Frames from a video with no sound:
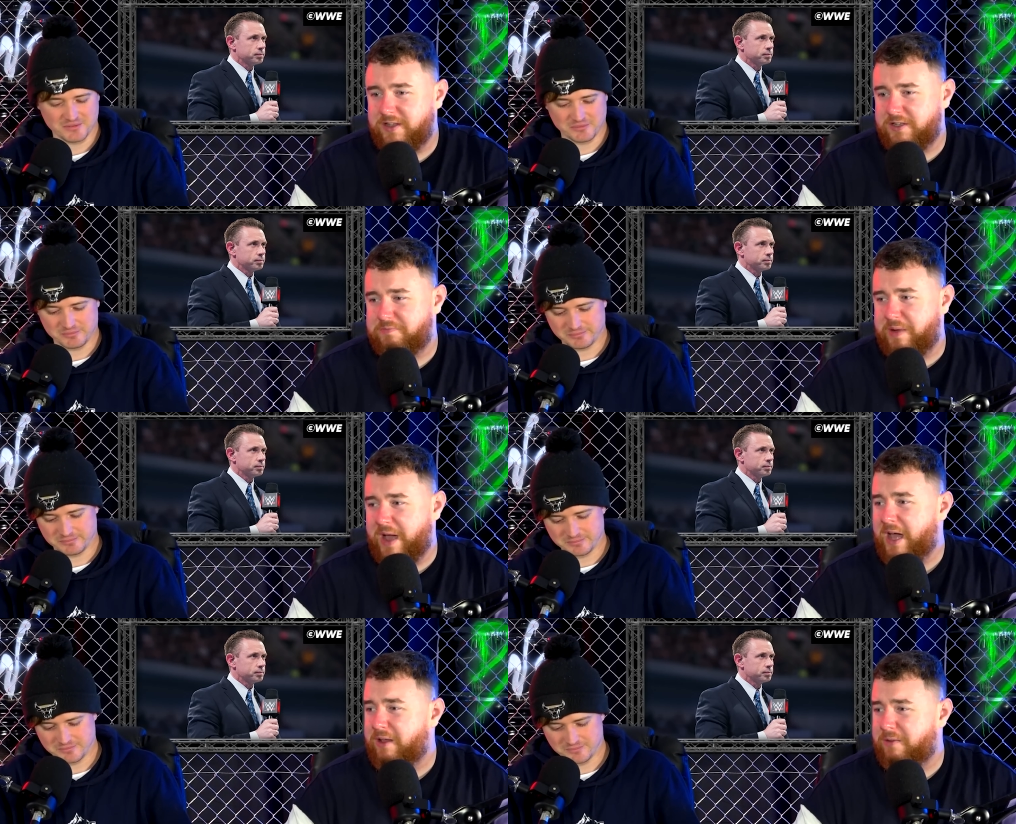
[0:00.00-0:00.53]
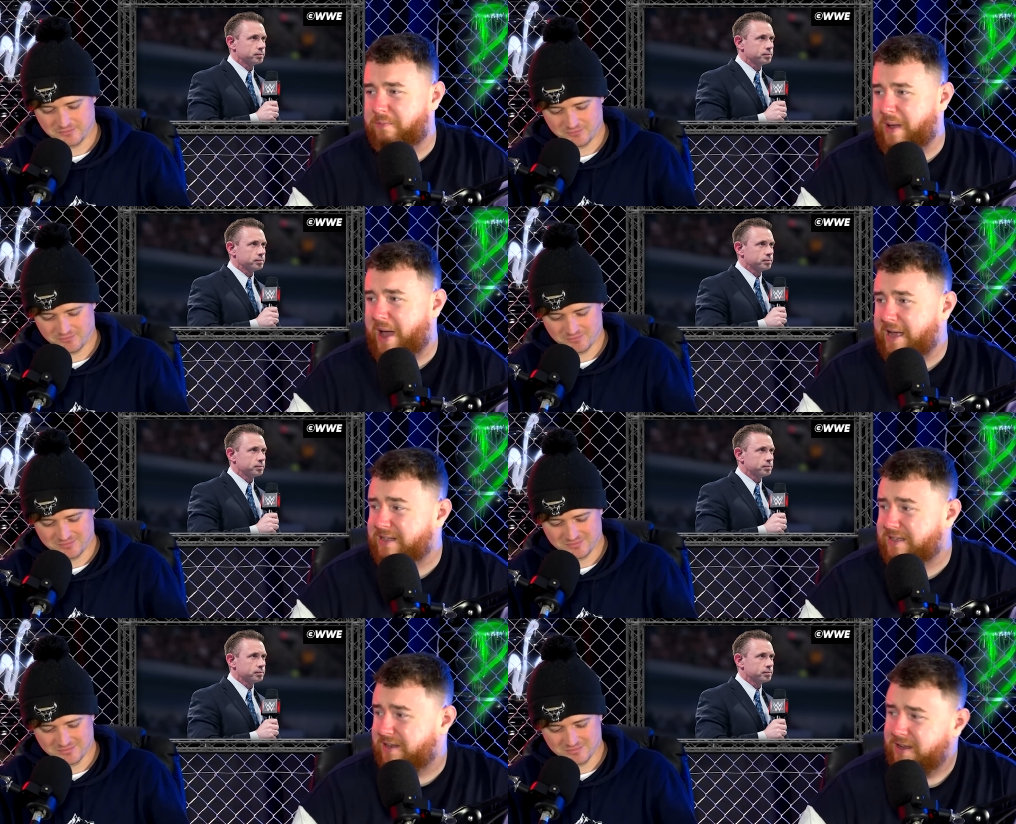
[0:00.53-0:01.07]
Speaker 1: his pal,
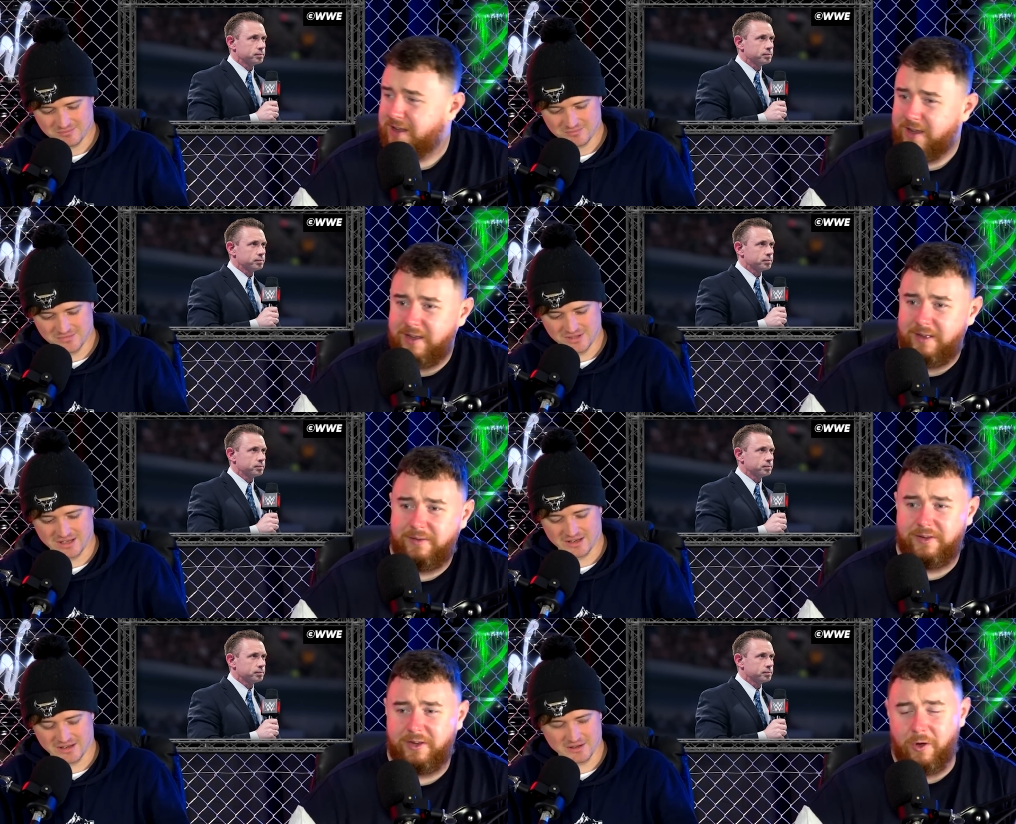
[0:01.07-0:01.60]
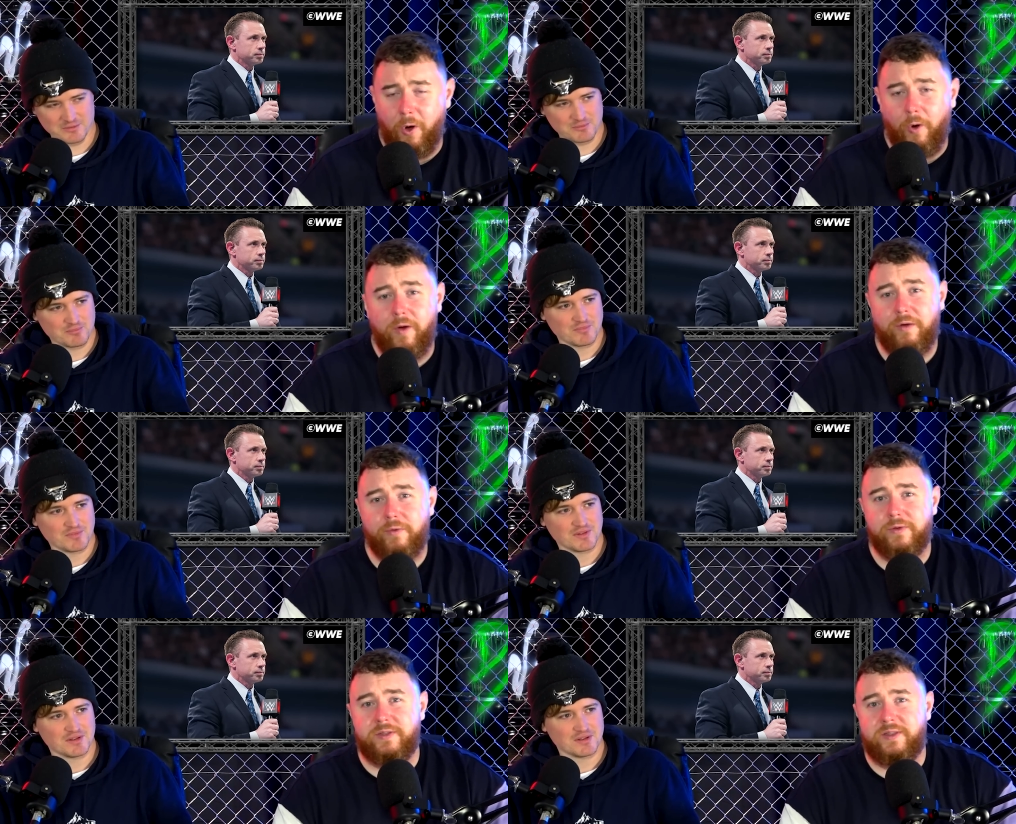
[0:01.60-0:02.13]
Pat. Yeah. Corey
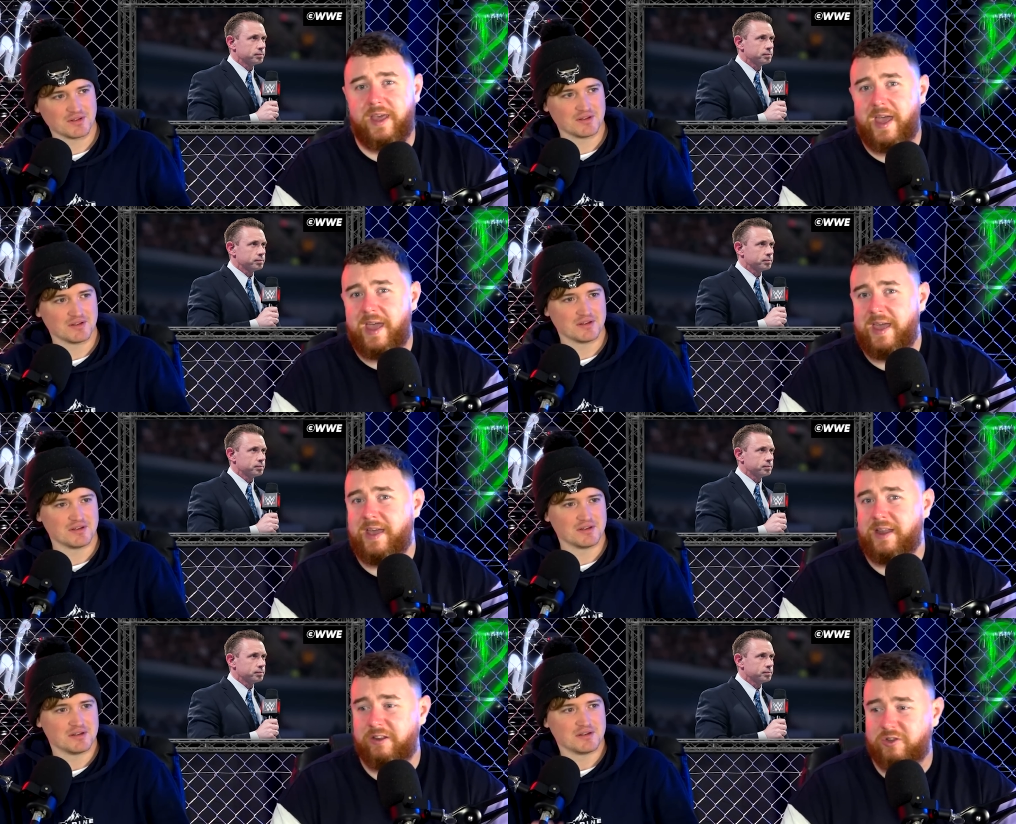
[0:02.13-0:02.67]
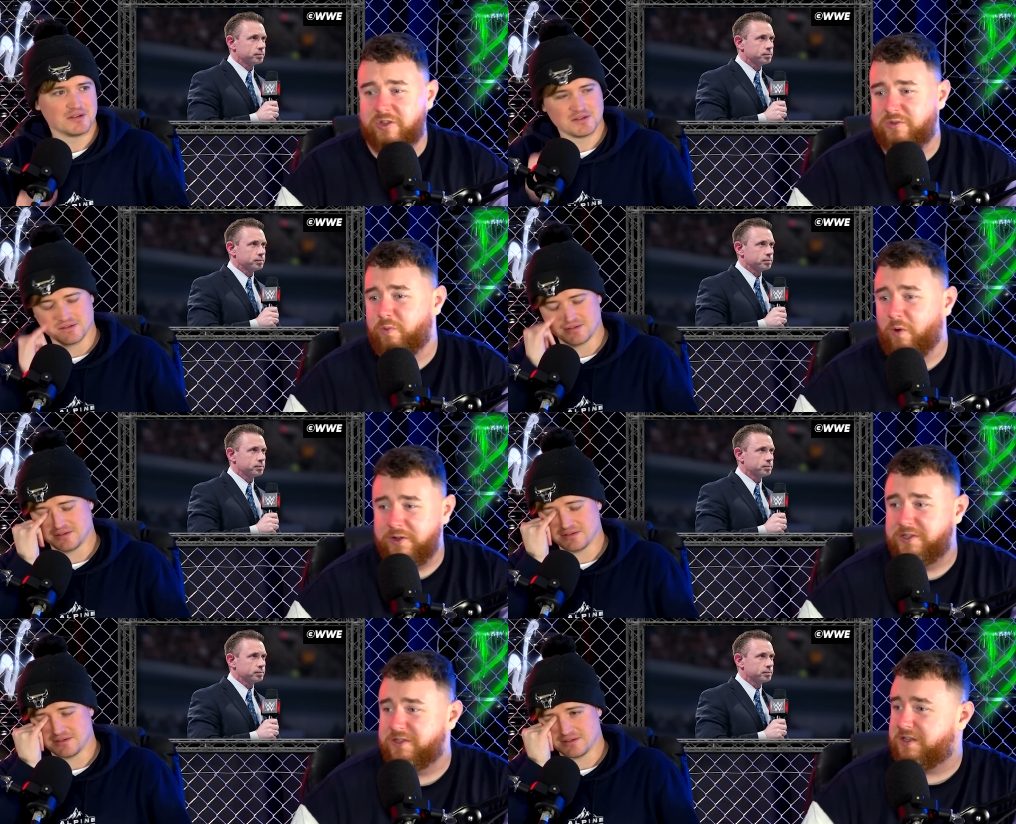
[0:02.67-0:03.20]
was there, and it just
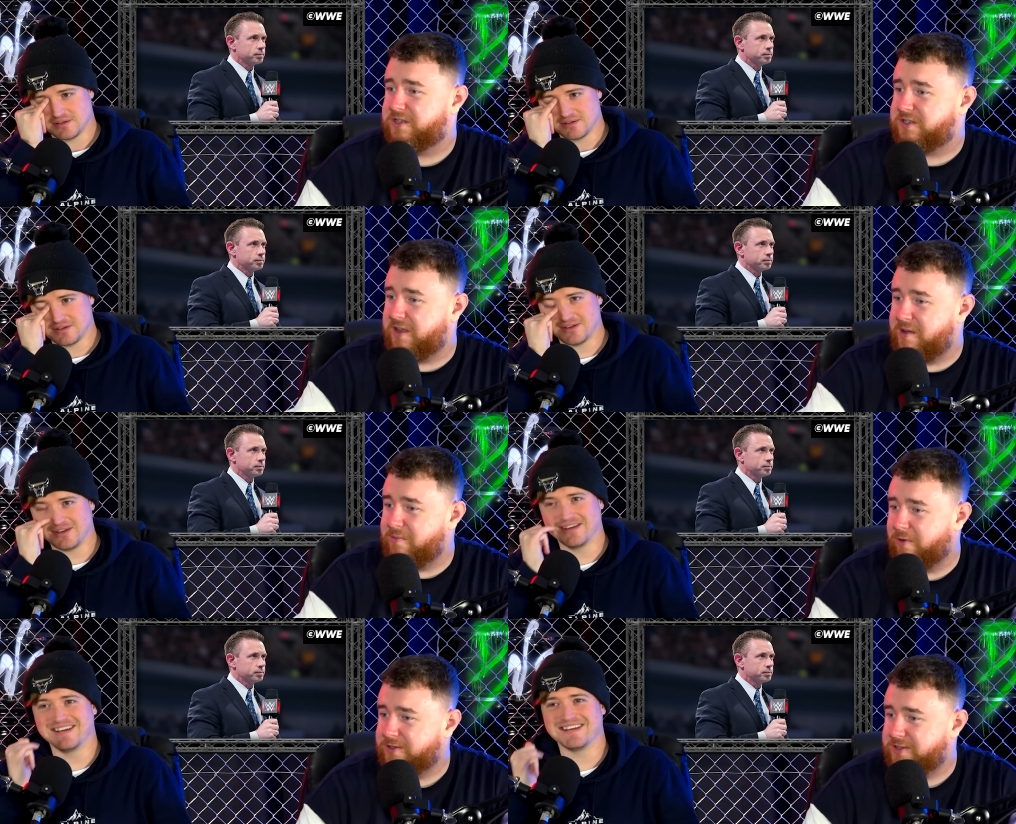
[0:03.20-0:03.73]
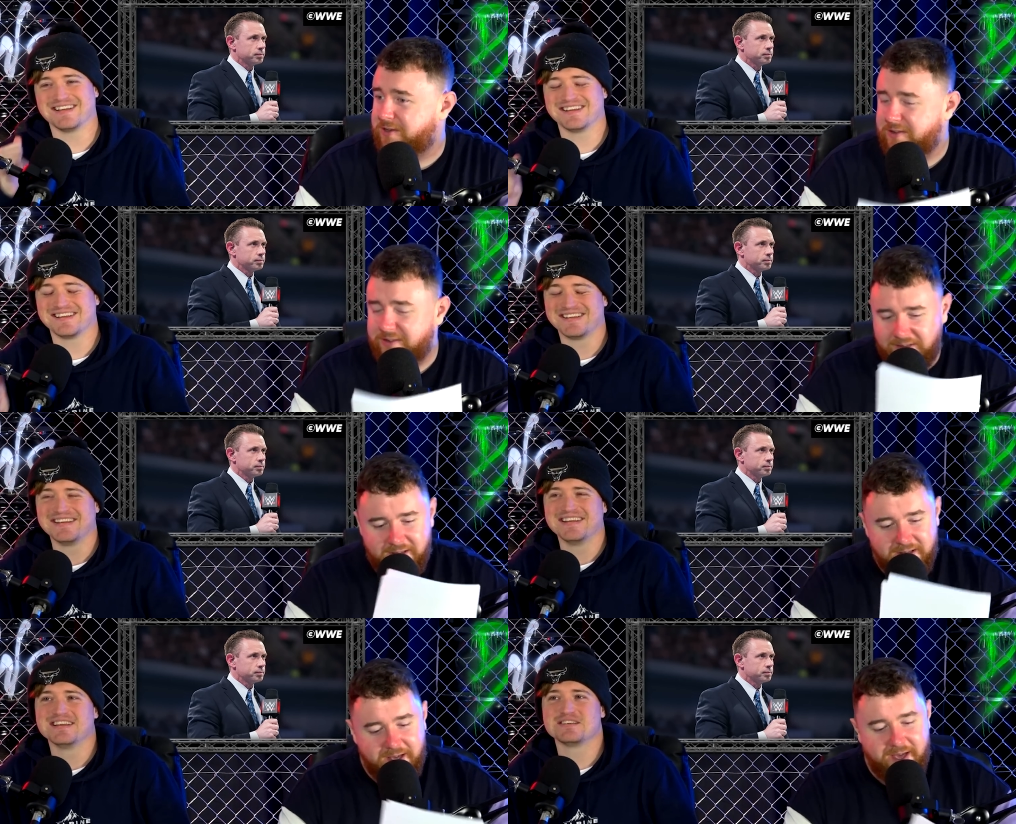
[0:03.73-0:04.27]
wasn't the same, was it?
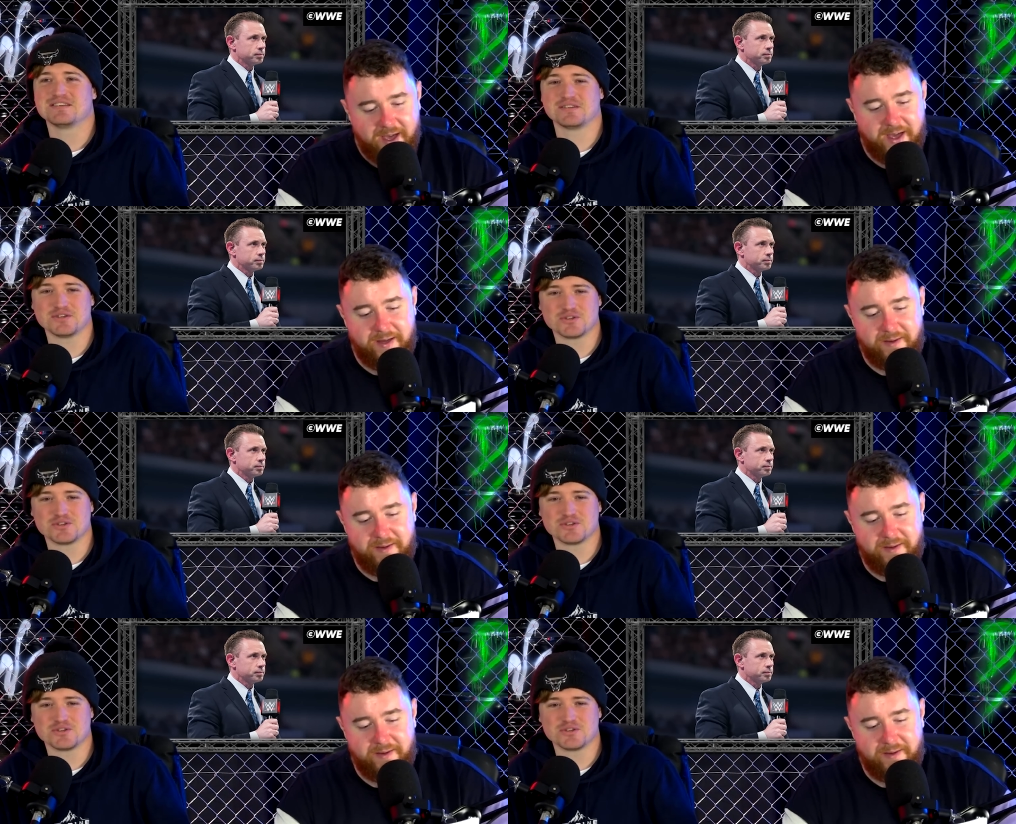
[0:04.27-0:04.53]
Do you